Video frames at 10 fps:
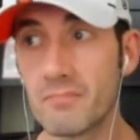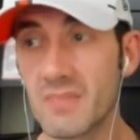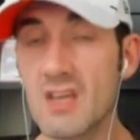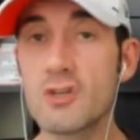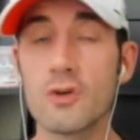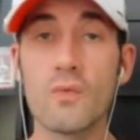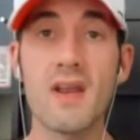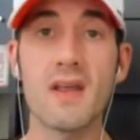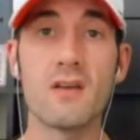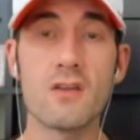They should
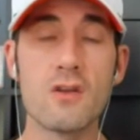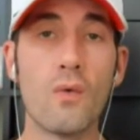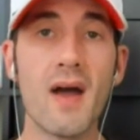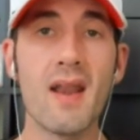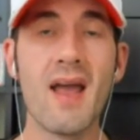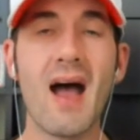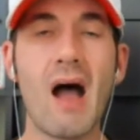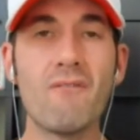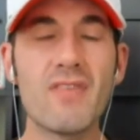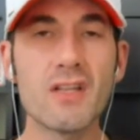win it. You know what?
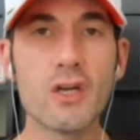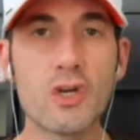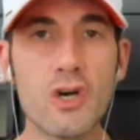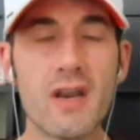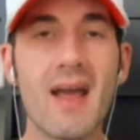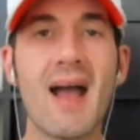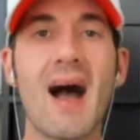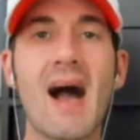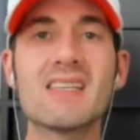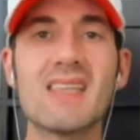I'm feeling good.
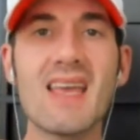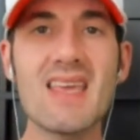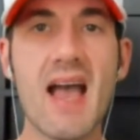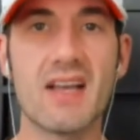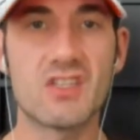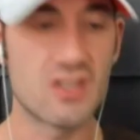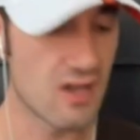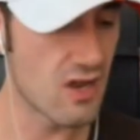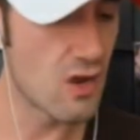I say yes.